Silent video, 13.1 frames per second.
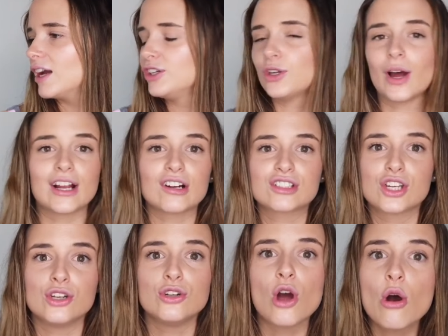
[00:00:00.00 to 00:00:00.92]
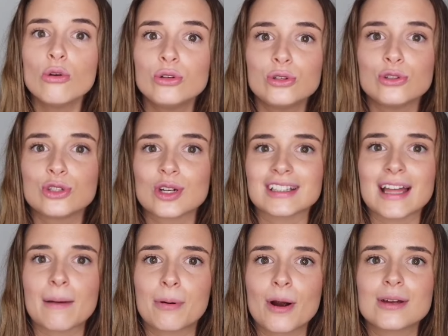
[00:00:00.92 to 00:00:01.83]
you know, I got to know you during
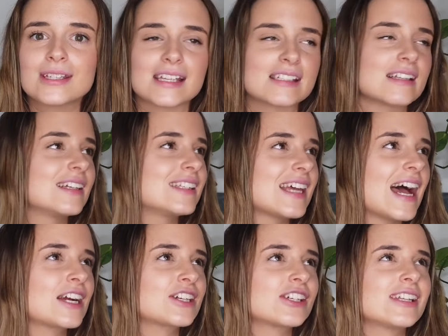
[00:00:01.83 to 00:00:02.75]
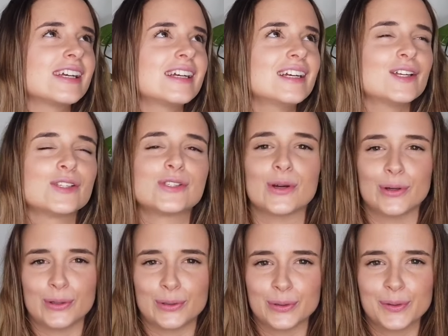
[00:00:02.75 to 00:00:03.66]
that process. It's actually
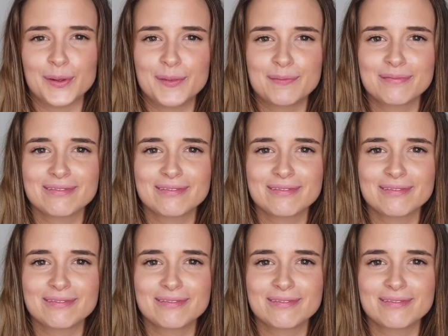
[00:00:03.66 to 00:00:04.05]
so cool.